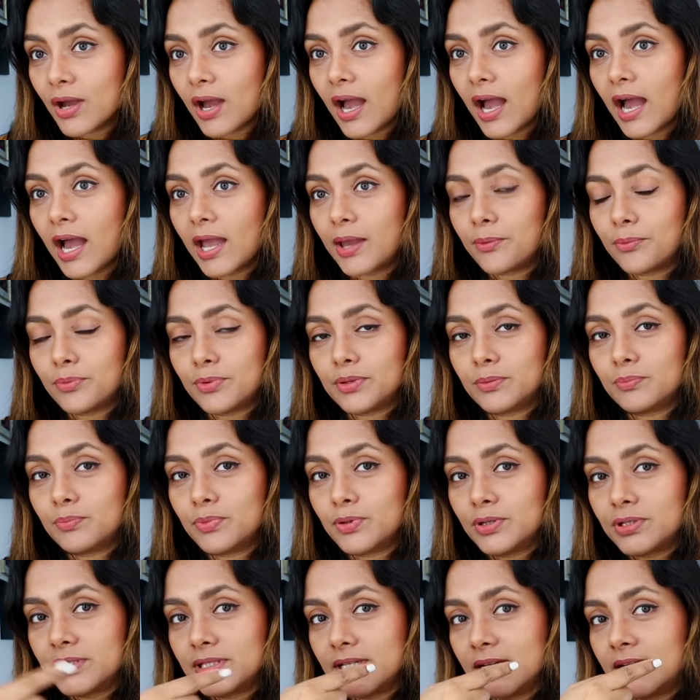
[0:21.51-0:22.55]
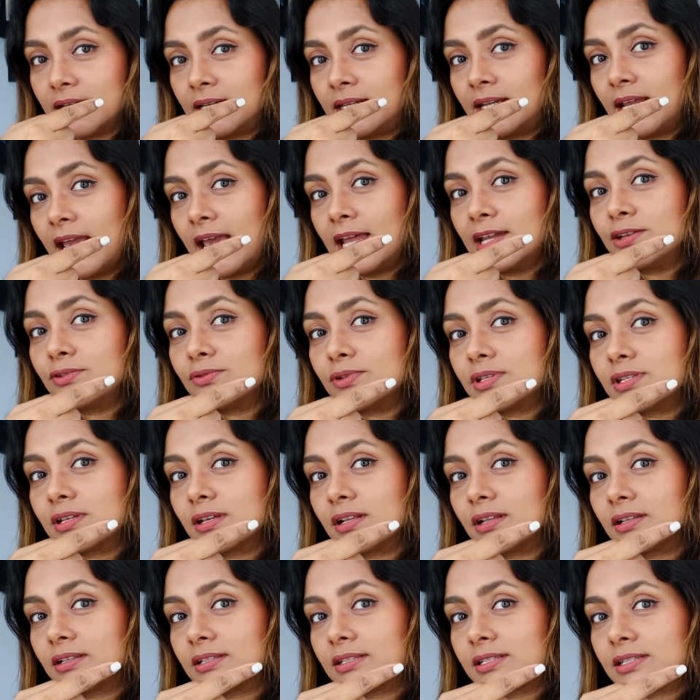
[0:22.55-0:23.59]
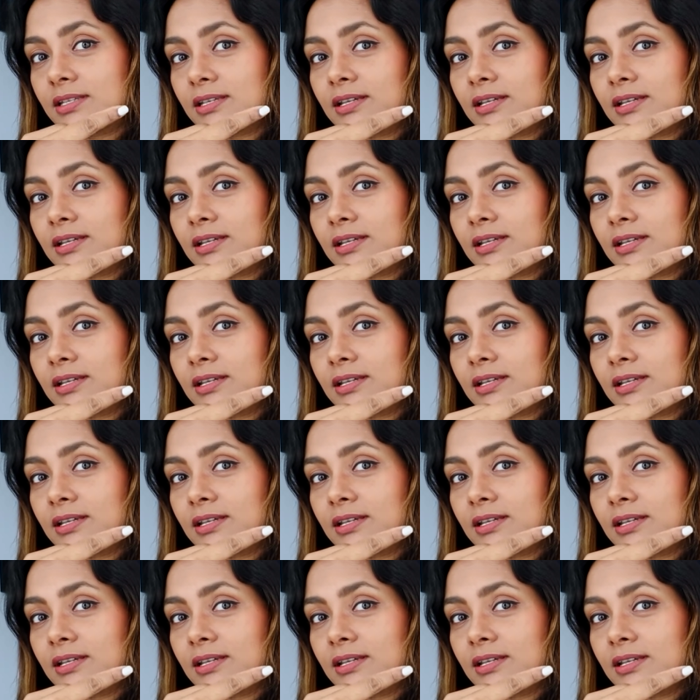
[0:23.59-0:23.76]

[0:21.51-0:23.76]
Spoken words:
I will put an end result